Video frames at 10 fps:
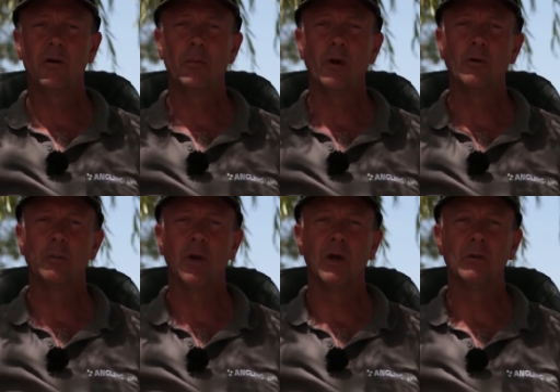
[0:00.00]
at
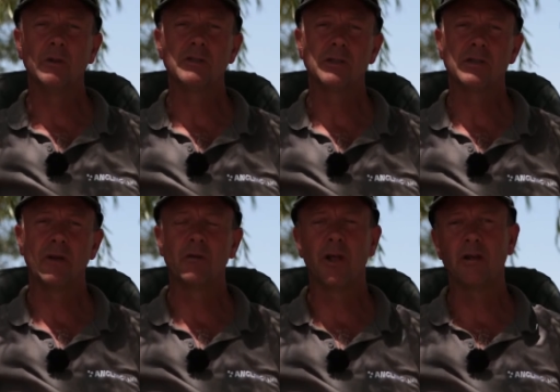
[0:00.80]
Beaurepaire, which is a
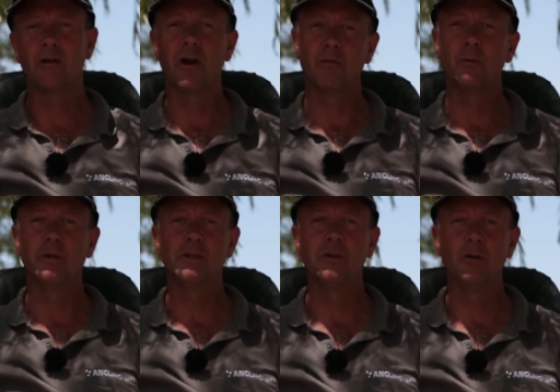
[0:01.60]
seven acre gravel
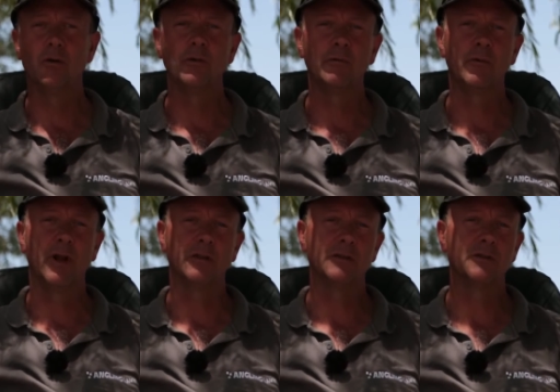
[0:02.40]
pit in northern
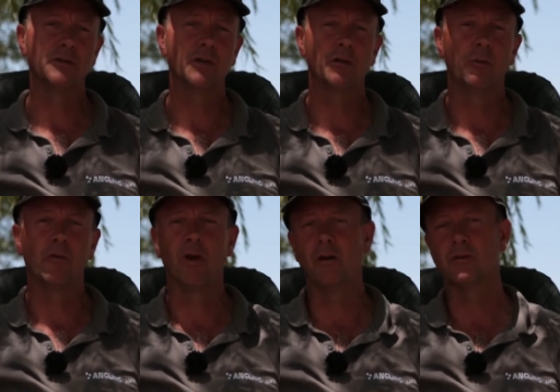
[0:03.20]
France, just a couple
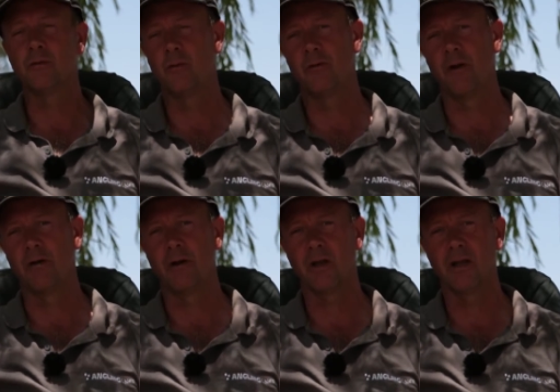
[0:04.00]
of hours from the
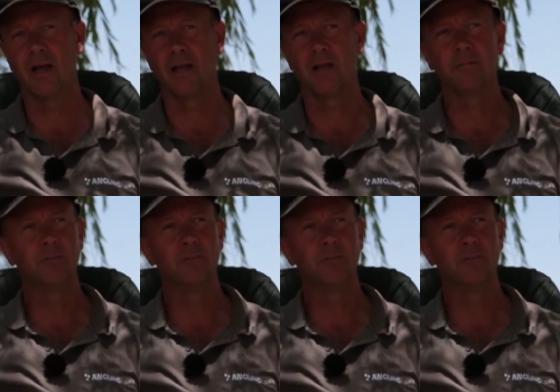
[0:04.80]
ferry at Calais.